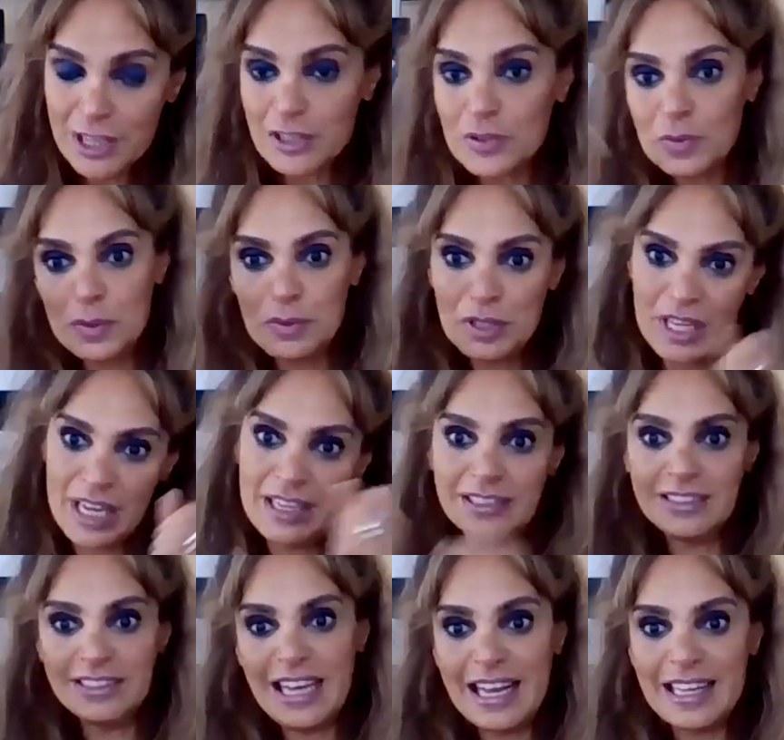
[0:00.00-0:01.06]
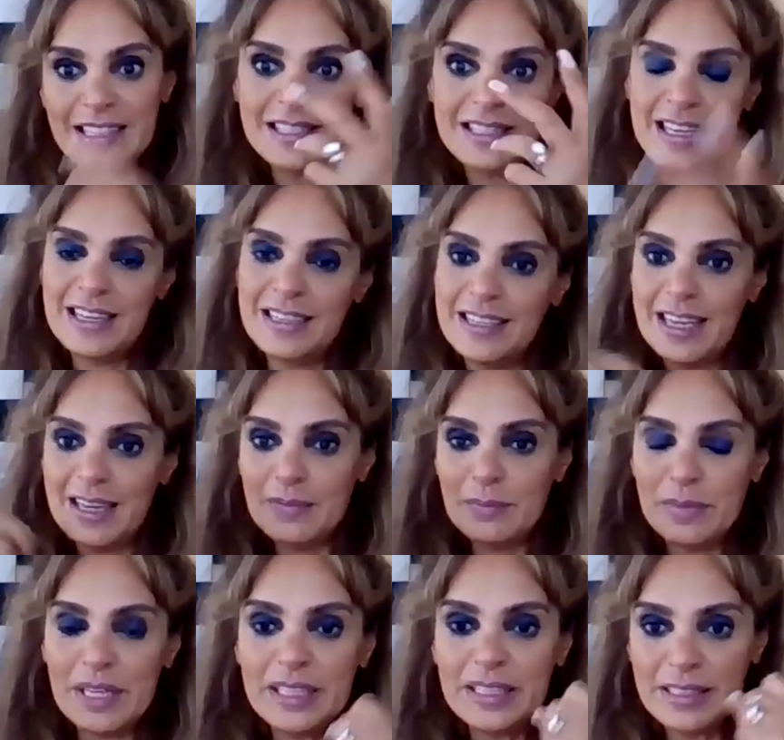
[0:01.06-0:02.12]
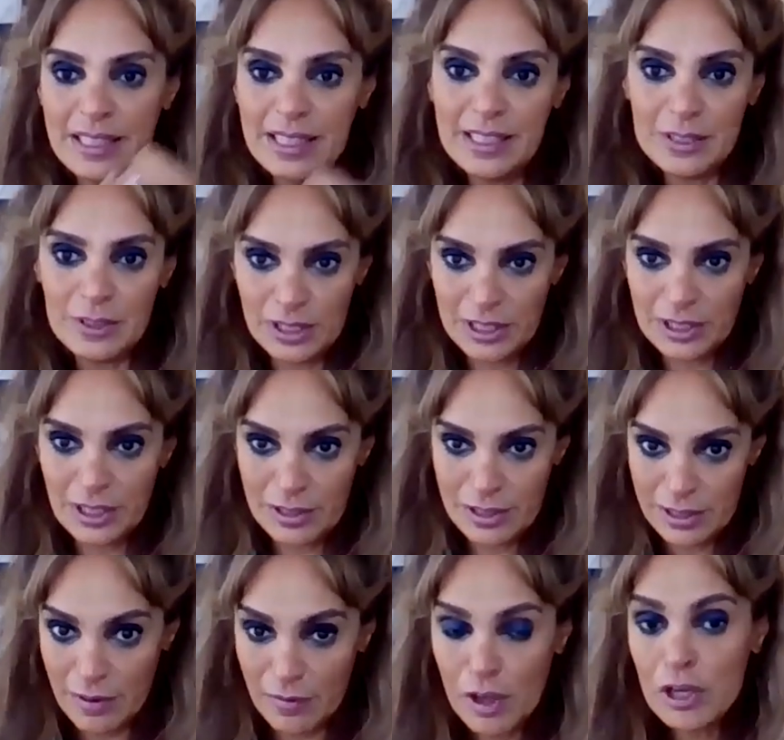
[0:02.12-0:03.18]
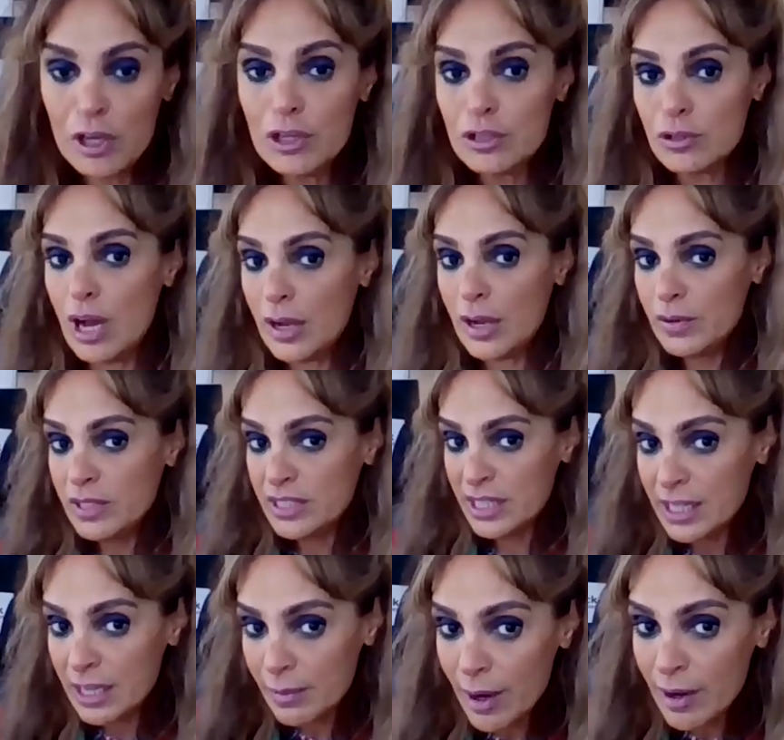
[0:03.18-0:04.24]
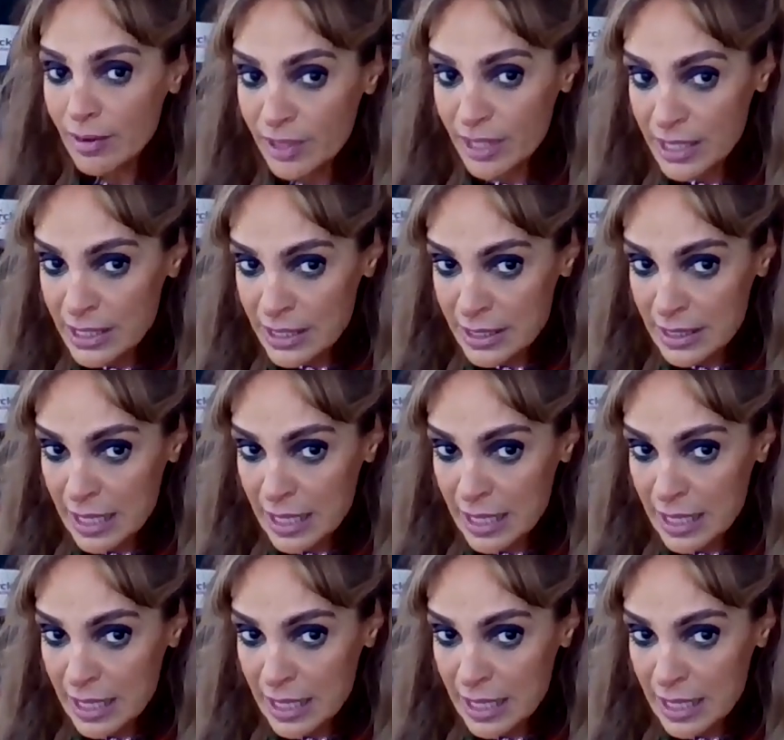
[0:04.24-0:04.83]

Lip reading: So people can dance and can play things on it and stuff. So I will think about this.